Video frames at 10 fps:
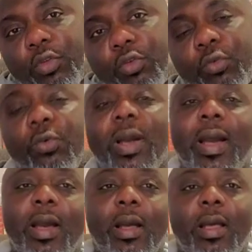you
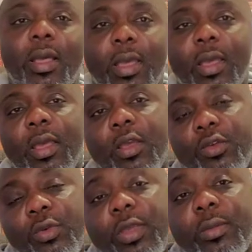
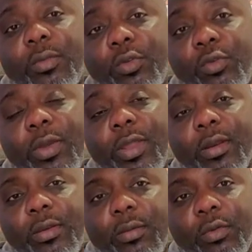
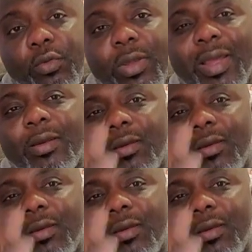can